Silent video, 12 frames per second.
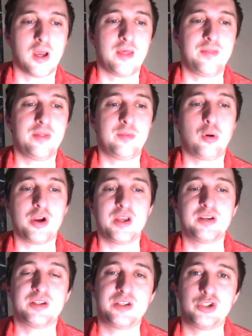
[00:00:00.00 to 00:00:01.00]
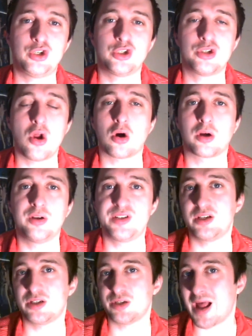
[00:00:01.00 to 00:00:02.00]
And the point is, this is just not
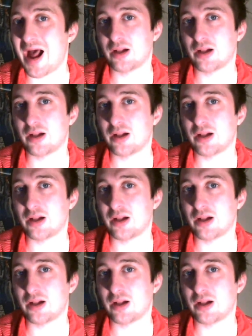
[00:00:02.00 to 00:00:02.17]
consistent